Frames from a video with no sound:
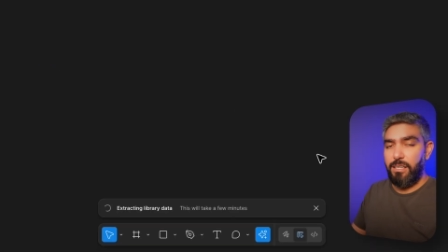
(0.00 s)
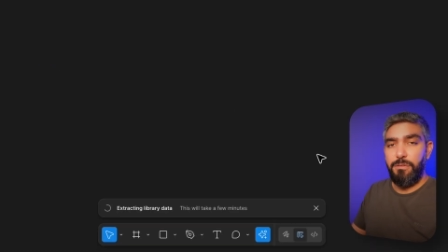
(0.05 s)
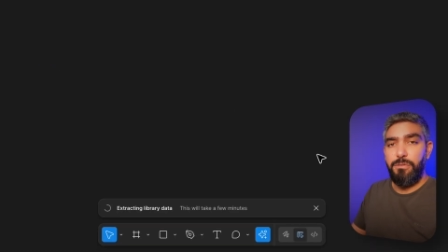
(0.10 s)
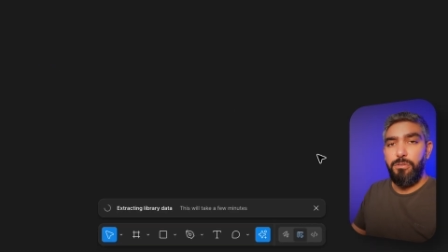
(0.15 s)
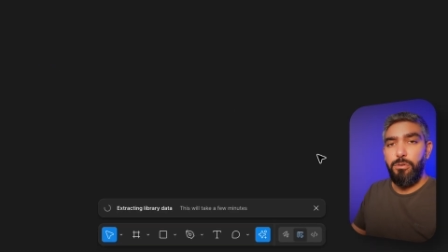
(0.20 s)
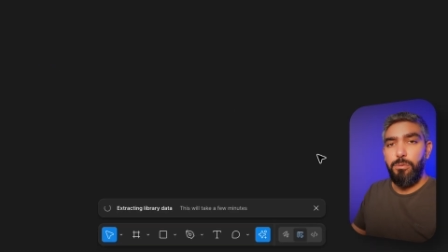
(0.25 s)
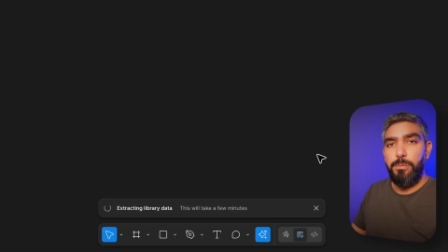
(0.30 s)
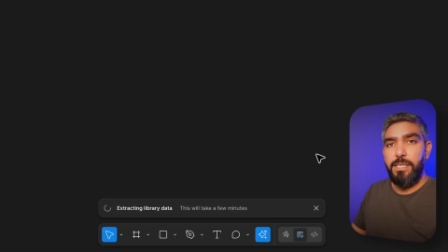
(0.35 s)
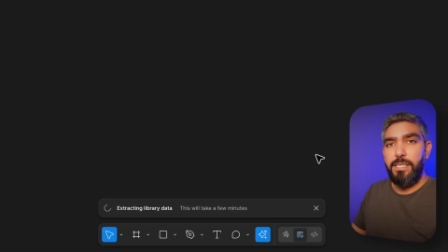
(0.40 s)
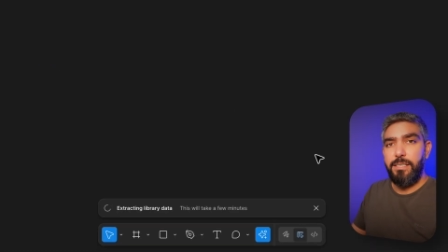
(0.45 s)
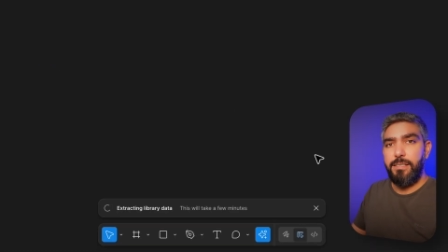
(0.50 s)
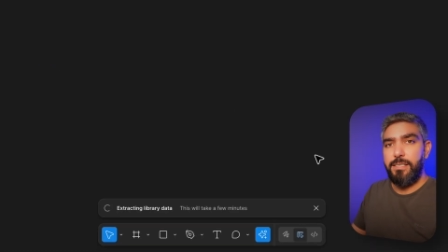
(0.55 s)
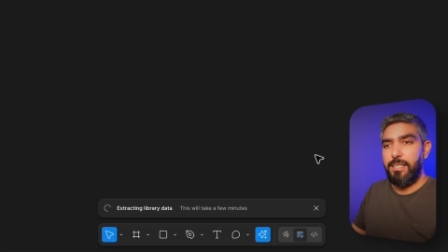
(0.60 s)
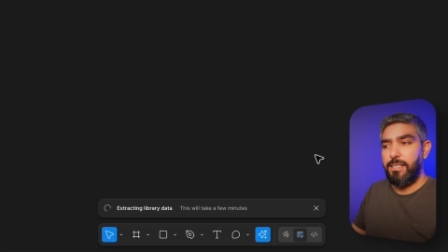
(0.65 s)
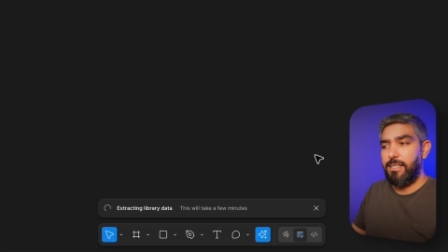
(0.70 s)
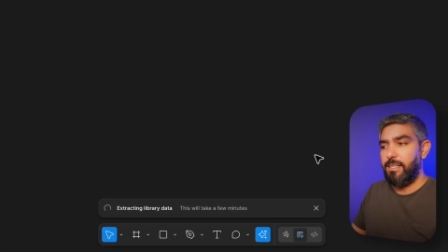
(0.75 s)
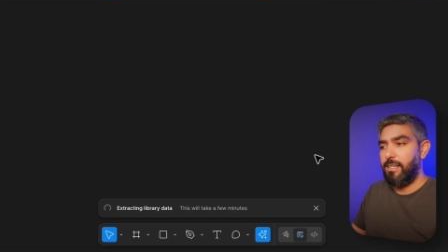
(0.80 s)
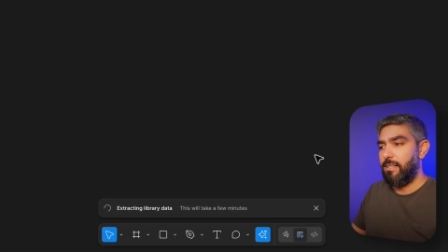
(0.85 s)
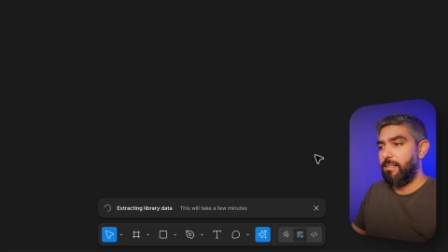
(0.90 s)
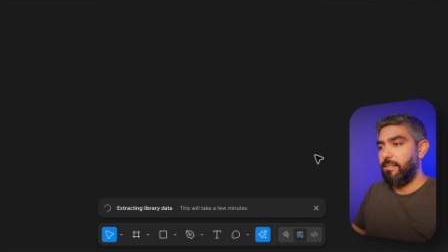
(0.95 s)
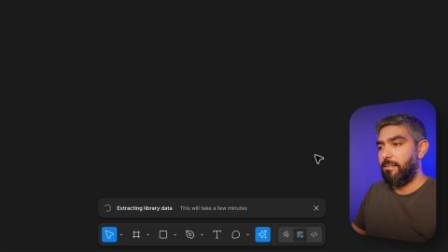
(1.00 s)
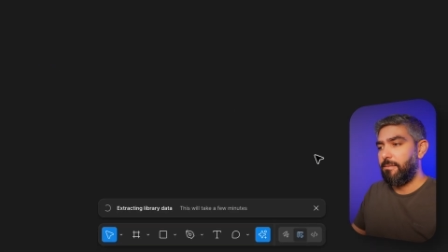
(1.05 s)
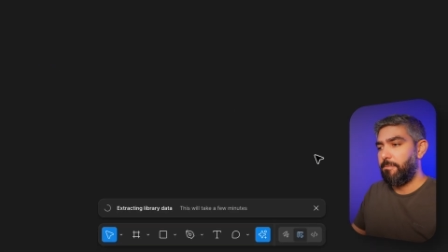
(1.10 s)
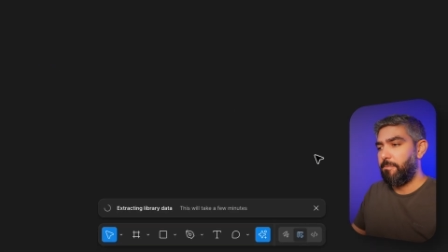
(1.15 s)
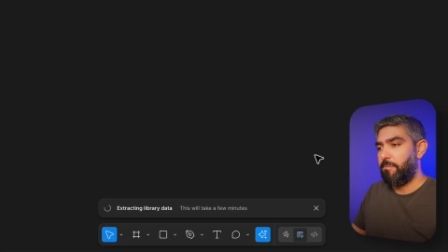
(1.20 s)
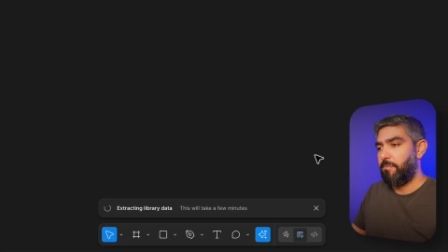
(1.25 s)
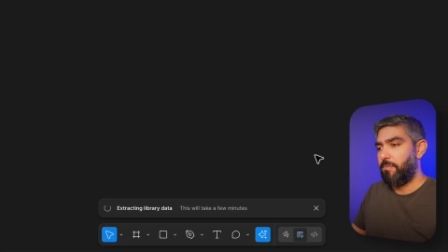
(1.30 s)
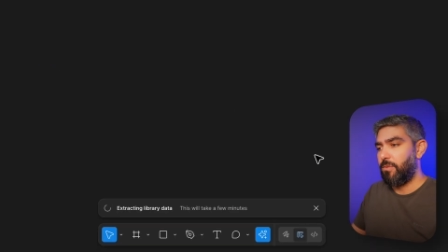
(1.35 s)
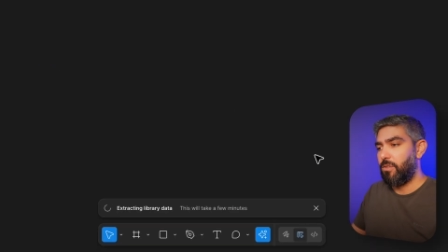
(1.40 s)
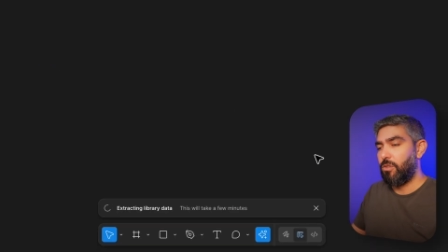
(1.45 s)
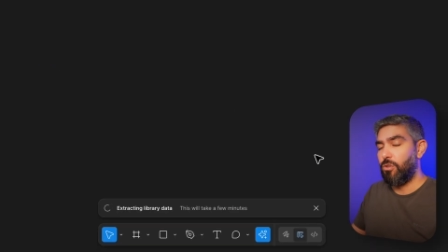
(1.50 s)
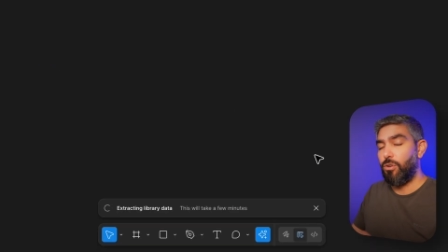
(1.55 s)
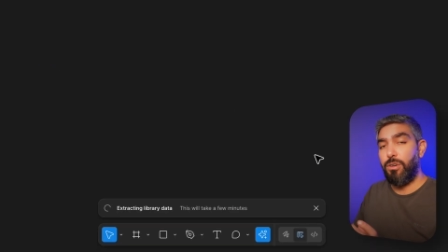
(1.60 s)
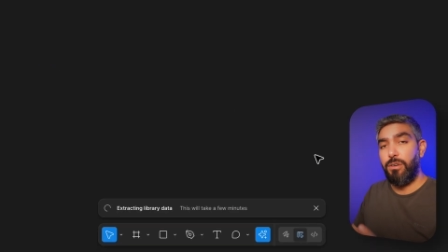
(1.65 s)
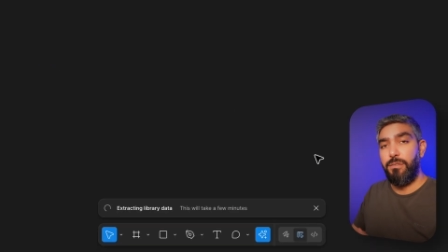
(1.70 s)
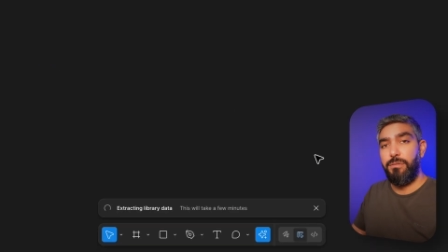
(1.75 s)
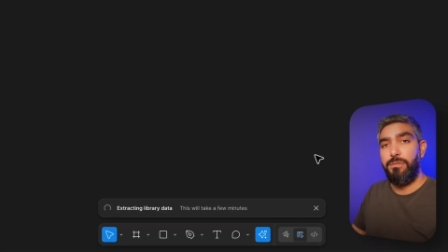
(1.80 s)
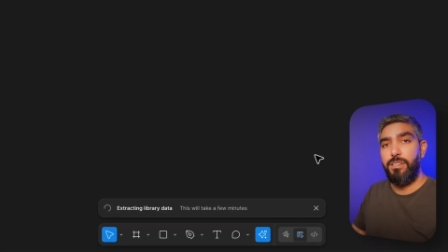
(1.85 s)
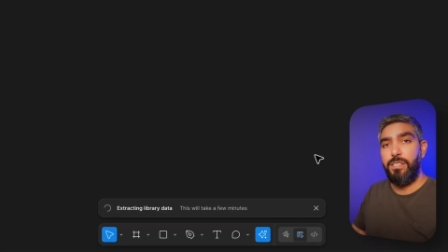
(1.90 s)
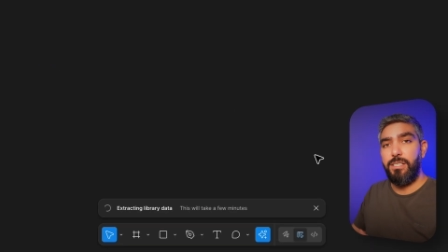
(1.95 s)
a few minutes again to
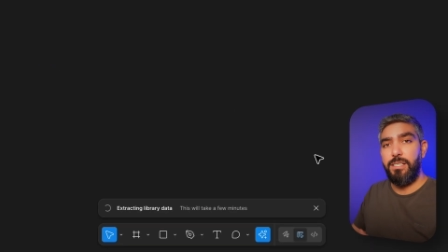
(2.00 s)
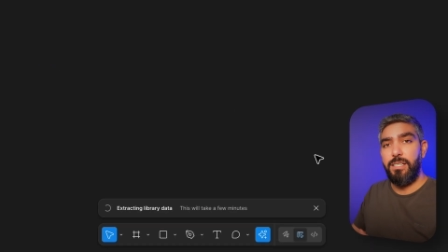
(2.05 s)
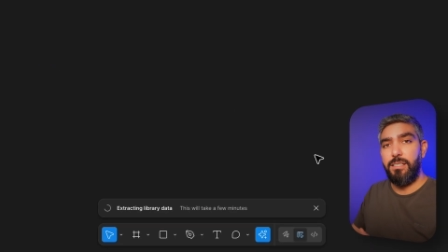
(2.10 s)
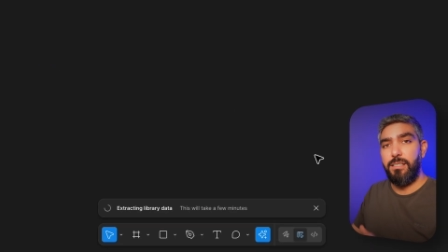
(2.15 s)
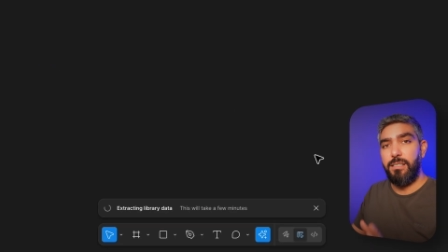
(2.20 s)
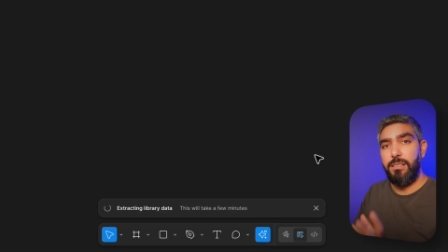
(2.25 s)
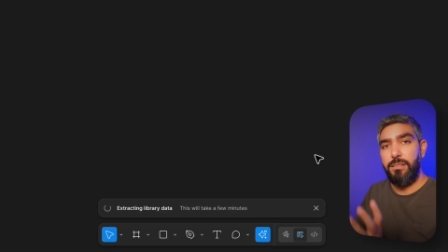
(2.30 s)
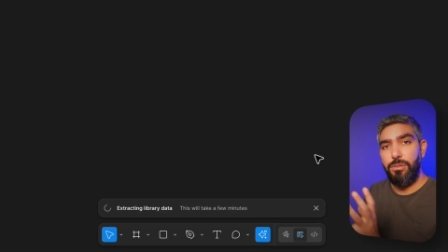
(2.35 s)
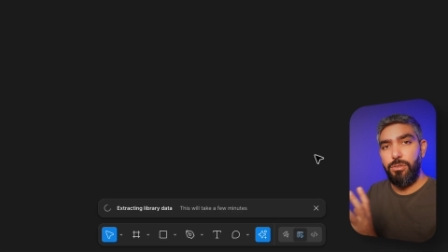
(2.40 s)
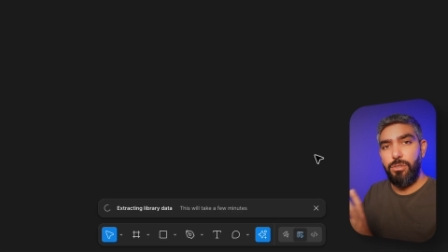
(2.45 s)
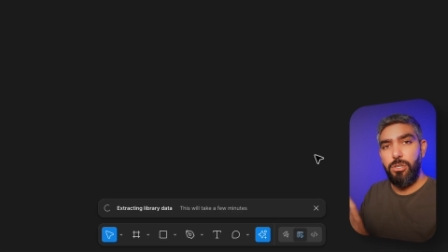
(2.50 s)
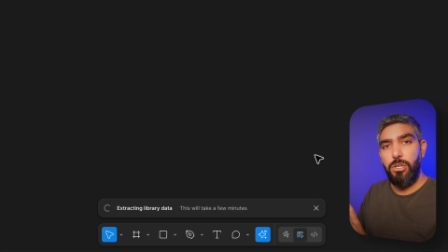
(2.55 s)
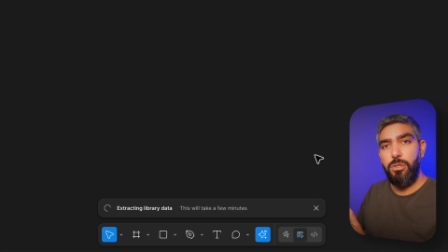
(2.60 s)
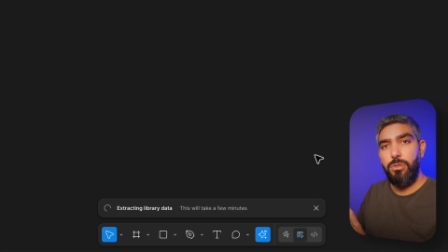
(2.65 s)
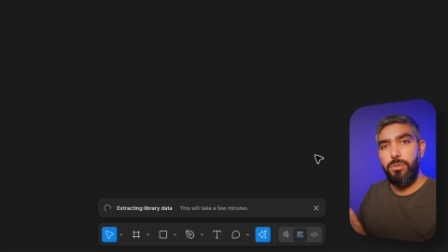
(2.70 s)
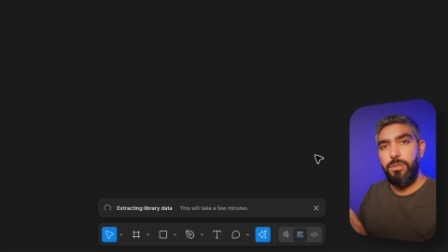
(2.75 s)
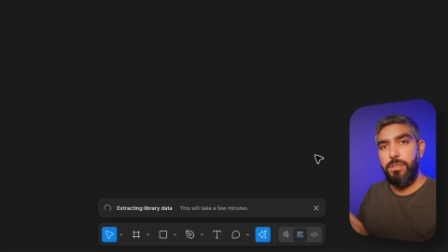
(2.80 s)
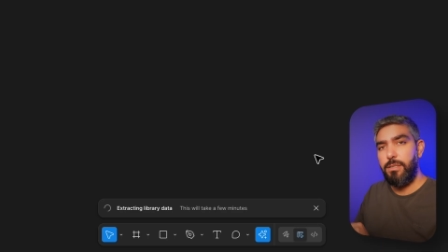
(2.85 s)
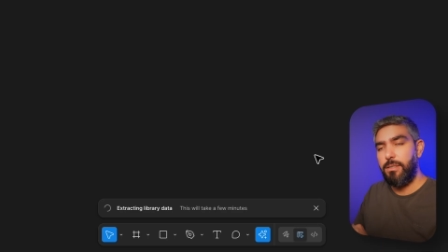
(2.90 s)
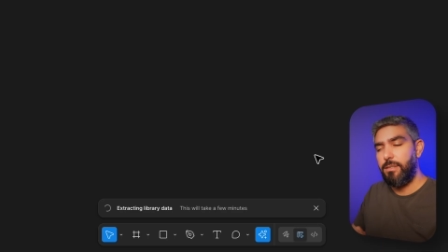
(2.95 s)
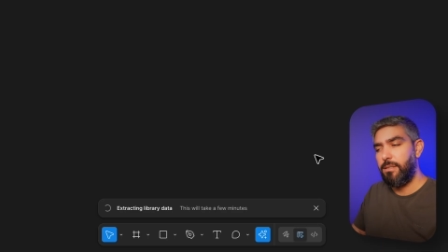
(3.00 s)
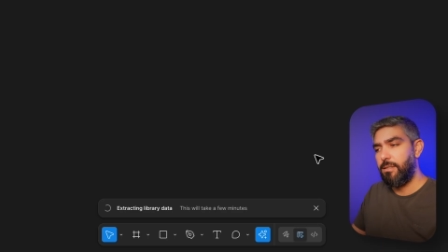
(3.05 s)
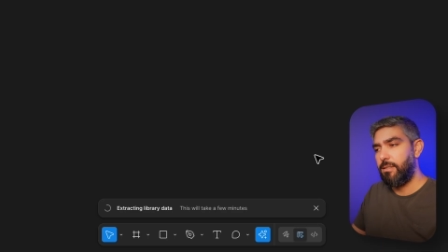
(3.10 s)
convert it into code.